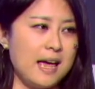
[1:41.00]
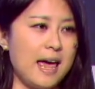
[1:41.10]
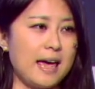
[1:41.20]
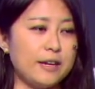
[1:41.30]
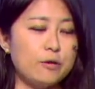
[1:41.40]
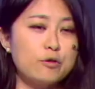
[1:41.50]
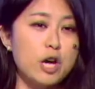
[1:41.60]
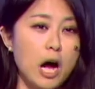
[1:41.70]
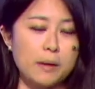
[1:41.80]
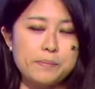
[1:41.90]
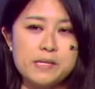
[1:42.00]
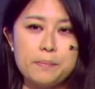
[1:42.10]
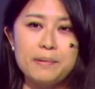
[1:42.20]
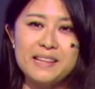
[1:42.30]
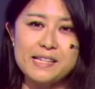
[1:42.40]
and new jobs.
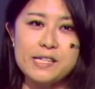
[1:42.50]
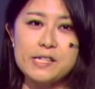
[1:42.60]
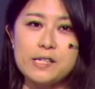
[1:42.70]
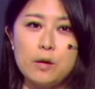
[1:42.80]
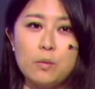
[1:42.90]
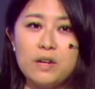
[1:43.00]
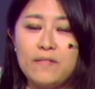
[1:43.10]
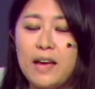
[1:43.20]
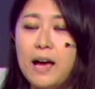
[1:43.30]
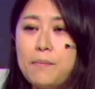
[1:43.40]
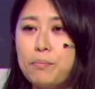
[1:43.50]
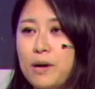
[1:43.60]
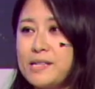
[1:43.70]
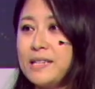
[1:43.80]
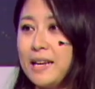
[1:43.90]
But this is one of the
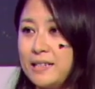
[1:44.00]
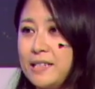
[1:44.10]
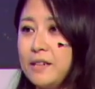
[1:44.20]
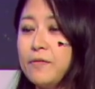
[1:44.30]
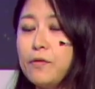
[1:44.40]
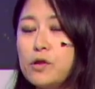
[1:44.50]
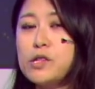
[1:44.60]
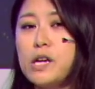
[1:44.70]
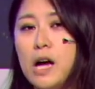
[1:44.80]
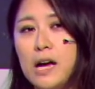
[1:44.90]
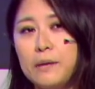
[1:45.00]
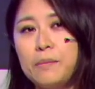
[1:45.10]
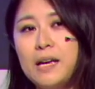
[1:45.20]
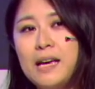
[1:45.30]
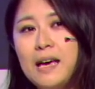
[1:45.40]
unprecedented first
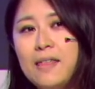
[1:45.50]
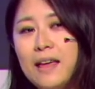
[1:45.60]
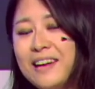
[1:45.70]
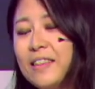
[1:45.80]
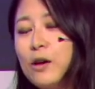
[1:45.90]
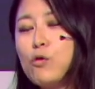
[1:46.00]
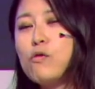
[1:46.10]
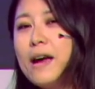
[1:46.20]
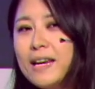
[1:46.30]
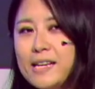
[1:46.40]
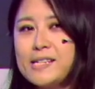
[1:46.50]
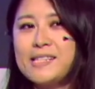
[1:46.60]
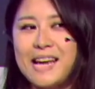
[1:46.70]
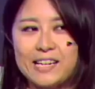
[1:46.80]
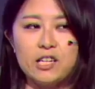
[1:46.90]
time that in the
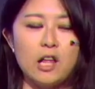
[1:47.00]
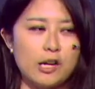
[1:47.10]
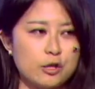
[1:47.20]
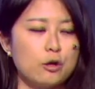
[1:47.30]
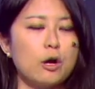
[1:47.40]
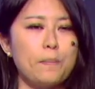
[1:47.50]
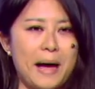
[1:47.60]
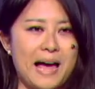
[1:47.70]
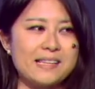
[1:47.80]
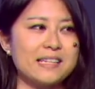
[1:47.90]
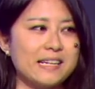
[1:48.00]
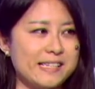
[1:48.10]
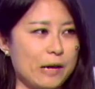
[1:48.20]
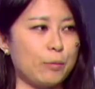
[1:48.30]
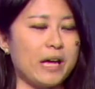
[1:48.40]
greatest technological
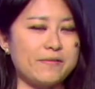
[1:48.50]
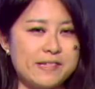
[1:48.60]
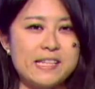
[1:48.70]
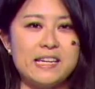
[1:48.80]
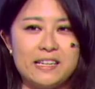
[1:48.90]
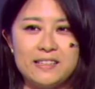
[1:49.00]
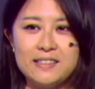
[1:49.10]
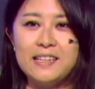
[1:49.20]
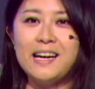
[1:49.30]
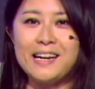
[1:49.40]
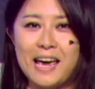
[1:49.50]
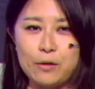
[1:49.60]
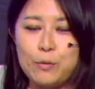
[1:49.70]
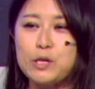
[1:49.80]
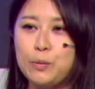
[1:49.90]
capacities that we have seen,
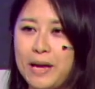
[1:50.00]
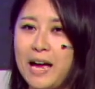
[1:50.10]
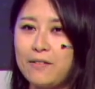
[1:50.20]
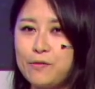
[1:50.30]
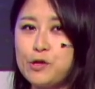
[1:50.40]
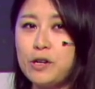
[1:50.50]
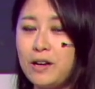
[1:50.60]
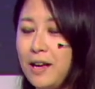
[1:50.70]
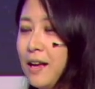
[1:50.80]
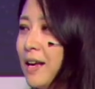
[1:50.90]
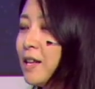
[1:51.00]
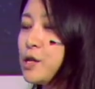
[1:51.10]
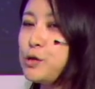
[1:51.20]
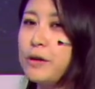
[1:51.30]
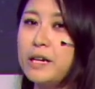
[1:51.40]
again, which we have
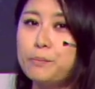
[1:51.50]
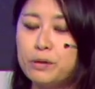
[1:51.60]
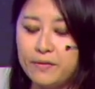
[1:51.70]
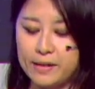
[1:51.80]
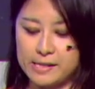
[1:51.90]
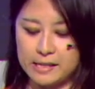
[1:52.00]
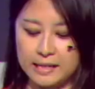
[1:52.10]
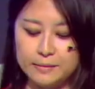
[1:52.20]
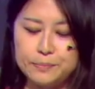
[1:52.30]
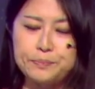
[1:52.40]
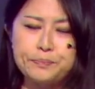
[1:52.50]
illustrated previously,